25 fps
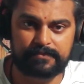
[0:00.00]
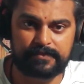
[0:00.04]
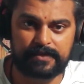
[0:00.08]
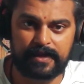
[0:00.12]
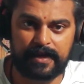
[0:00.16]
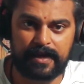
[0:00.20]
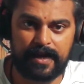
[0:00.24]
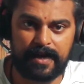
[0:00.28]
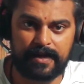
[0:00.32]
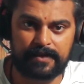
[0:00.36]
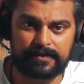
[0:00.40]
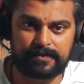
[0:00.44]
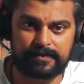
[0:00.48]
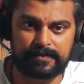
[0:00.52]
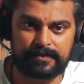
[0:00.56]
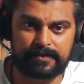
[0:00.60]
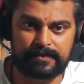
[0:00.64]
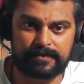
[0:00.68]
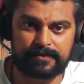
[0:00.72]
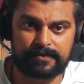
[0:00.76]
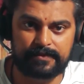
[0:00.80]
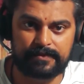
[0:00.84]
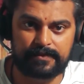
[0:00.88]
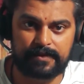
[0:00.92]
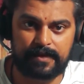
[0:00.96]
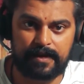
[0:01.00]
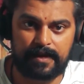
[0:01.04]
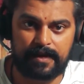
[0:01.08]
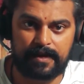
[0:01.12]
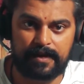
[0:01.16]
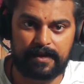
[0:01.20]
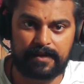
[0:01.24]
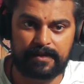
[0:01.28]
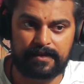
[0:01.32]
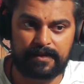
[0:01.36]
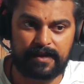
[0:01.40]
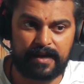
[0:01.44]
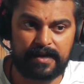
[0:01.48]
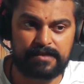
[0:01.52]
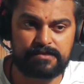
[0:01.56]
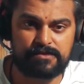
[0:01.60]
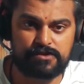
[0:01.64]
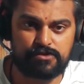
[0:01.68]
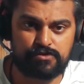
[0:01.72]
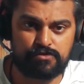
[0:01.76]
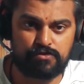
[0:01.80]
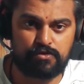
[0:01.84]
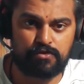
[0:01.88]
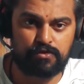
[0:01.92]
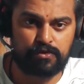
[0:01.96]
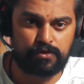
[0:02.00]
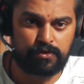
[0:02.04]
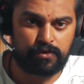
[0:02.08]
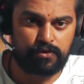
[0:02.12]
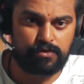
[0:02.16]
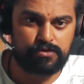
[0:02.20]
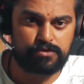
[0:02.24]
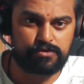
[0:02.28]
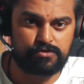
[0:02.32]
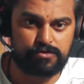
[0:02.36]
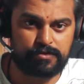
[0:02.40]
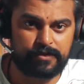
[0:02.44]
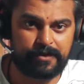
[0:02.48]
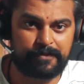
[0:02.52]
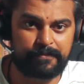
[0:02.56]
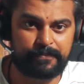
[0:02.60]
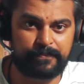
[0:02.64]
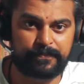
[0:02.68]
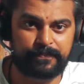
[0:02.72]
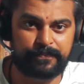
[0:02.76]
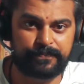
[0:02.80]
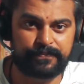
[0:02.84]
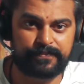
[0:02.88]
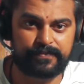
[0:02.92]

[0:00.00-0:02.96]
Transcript: They can't. It's so close to them.